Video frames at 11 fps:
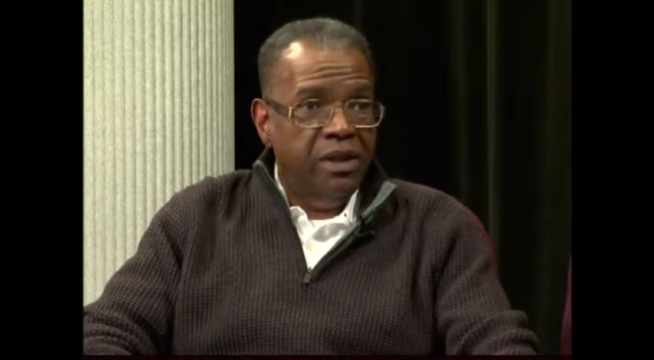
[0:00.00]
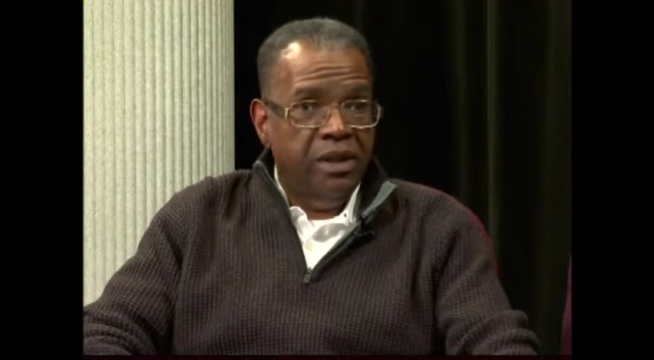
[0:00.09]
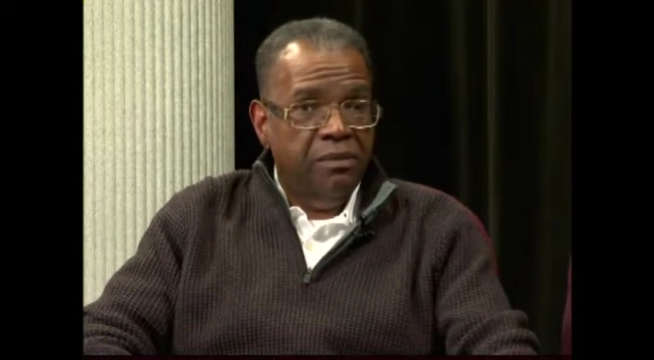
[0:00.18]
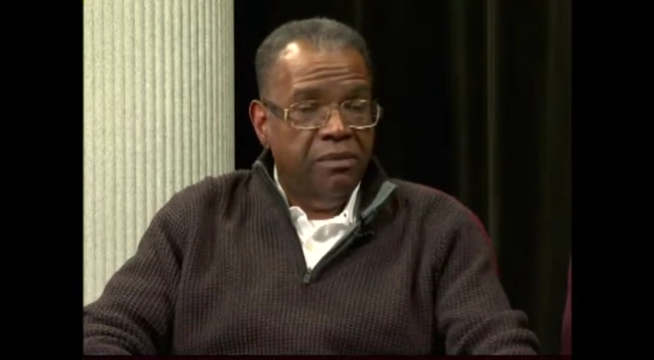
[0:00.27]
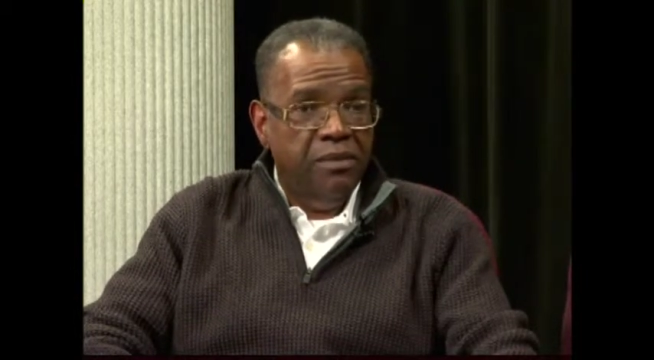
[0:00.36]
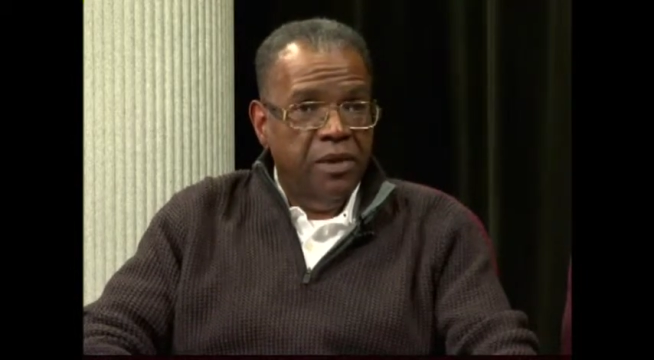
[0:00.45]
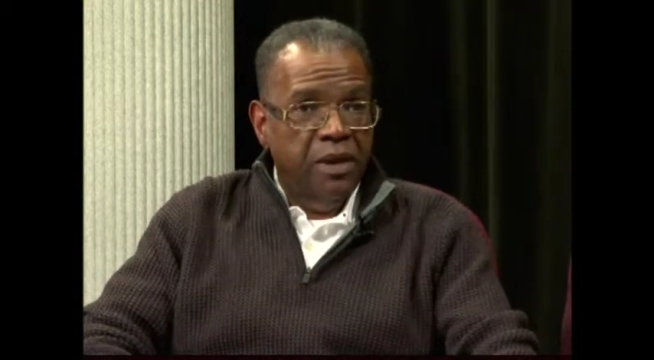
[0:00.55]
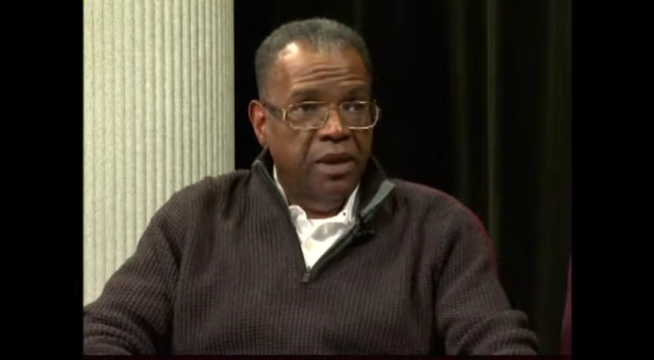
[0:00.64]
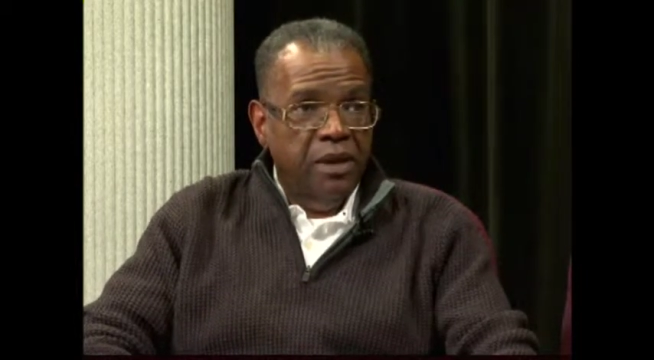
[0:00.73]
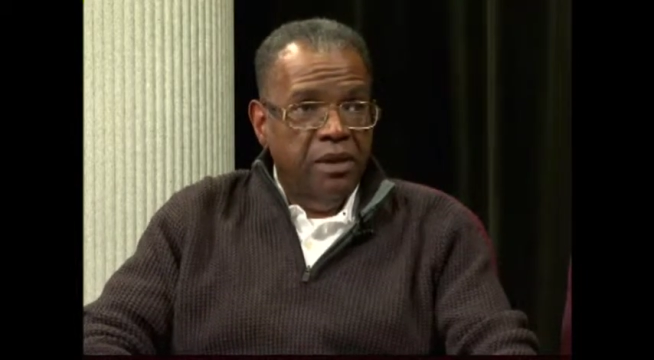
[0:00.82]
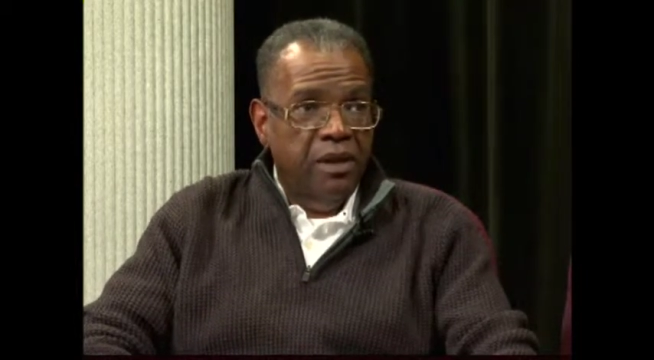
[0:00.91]
And,
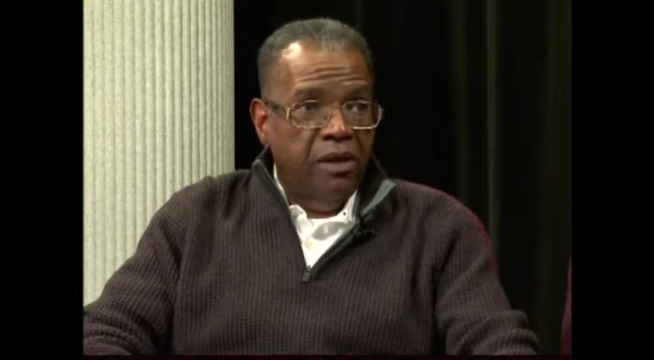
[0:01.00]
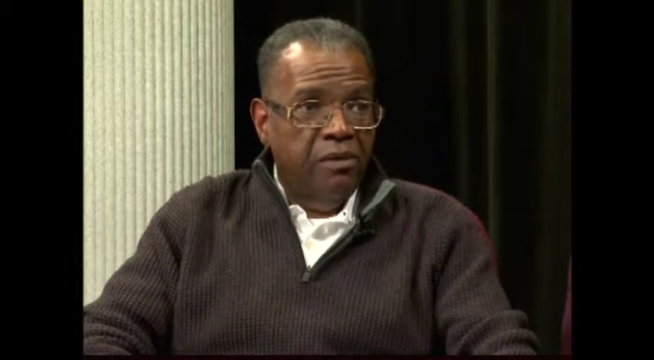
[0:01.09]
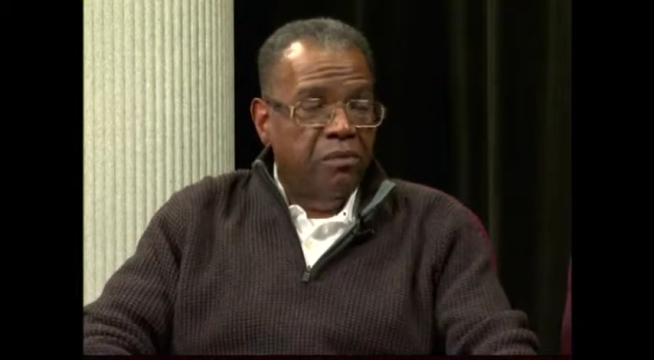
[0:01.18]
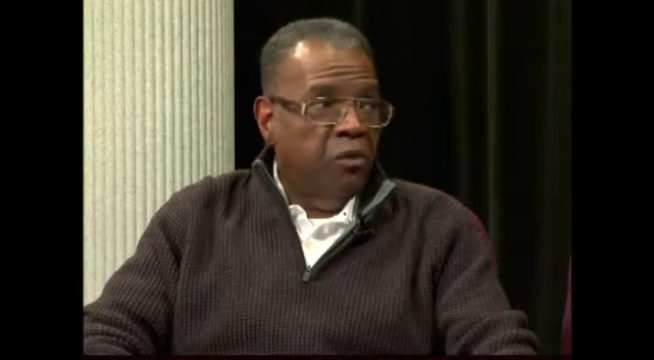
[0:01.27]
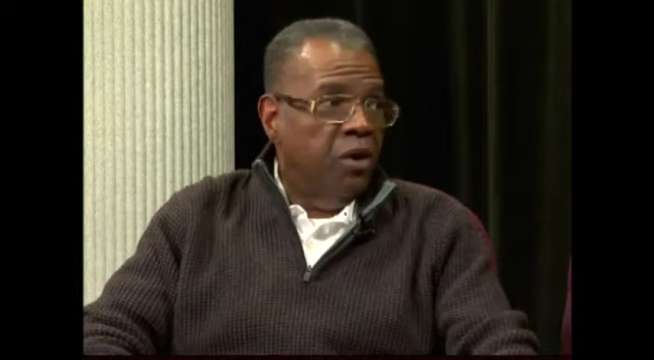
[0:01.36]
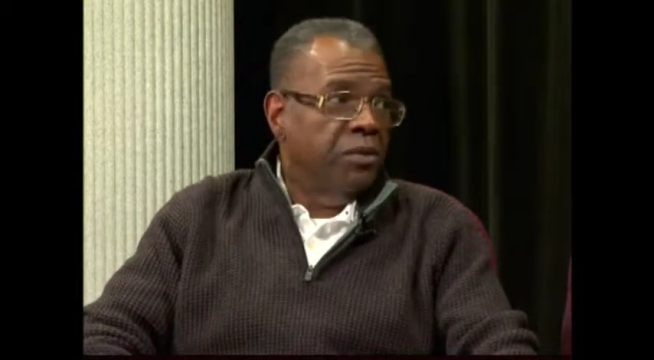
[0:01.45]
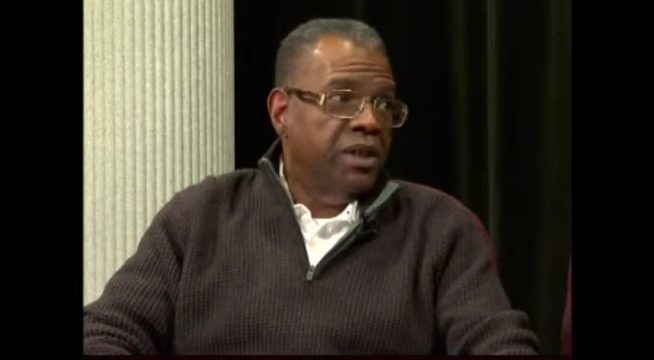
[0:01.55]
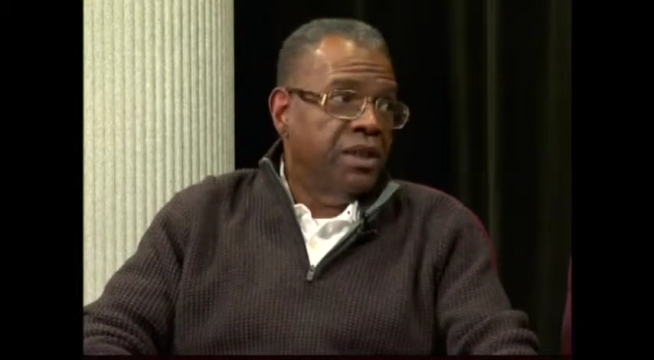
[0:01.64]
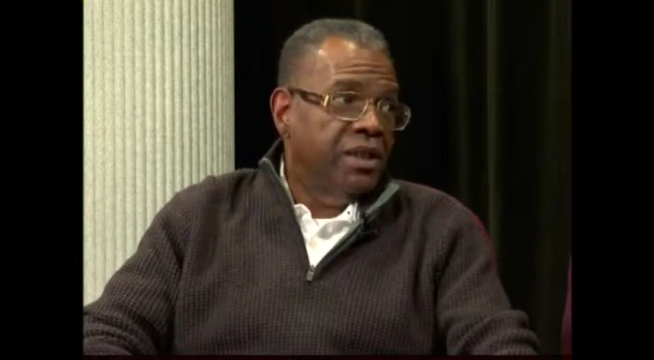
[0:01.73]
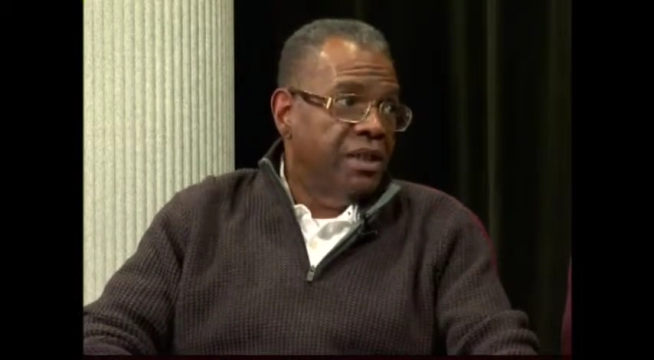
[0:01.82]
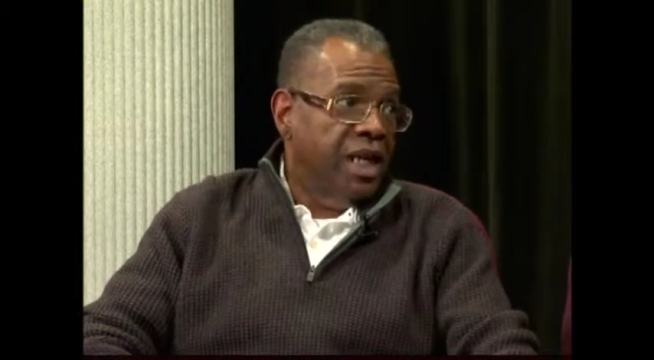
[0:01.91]
you know,
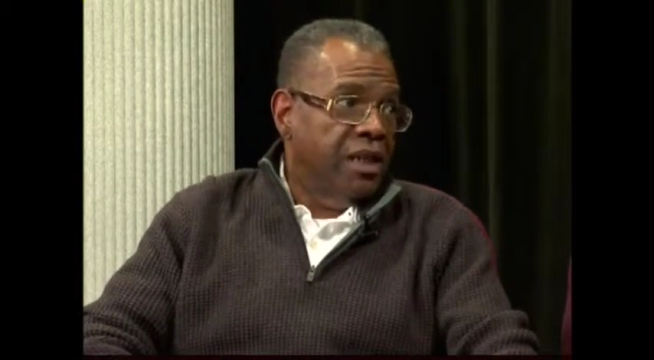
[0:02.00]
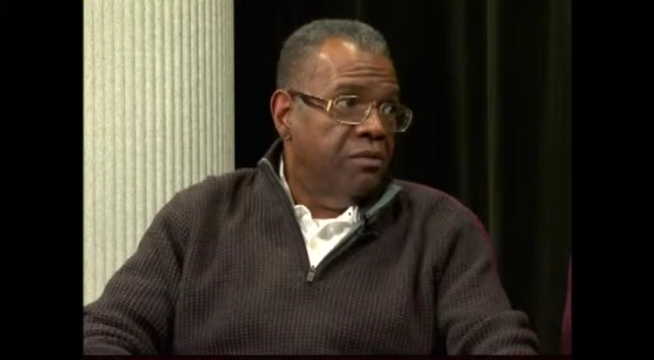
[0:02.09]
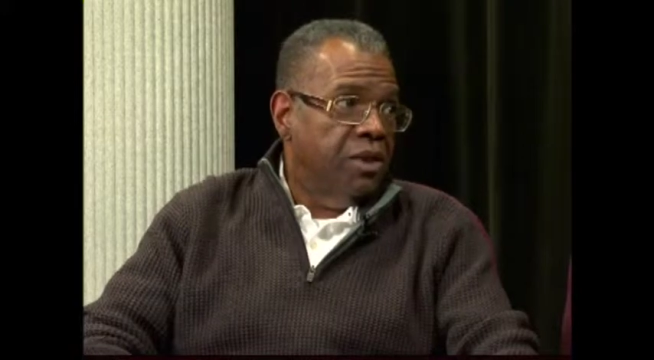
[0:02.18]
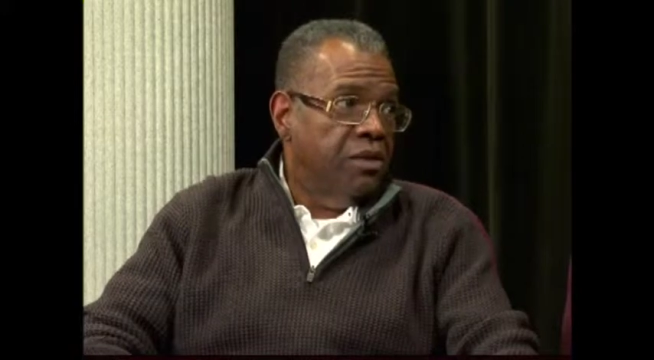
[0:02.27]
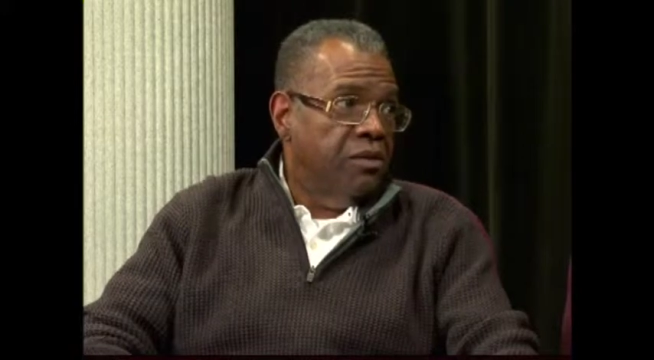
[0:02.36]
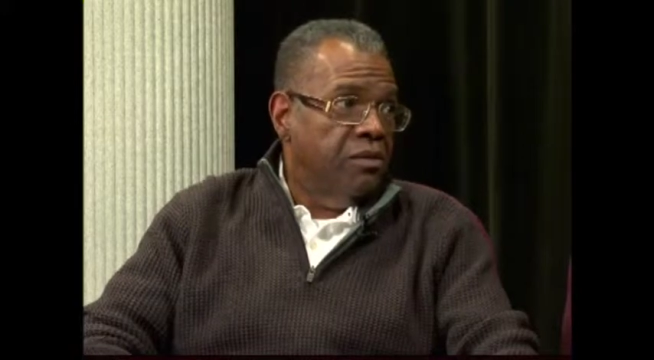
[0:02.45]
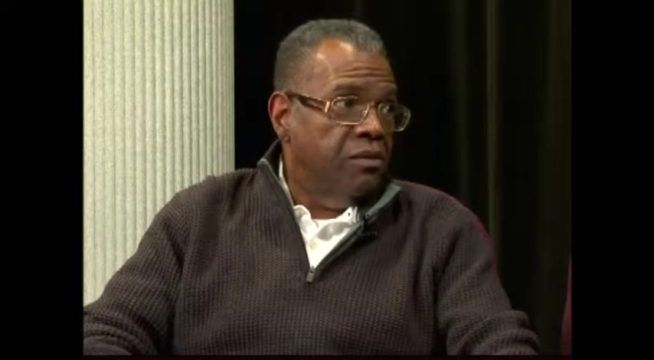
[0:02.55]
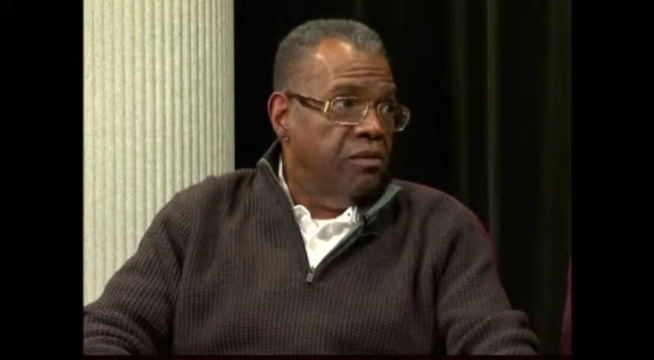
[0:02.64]
Wilmington's not immune.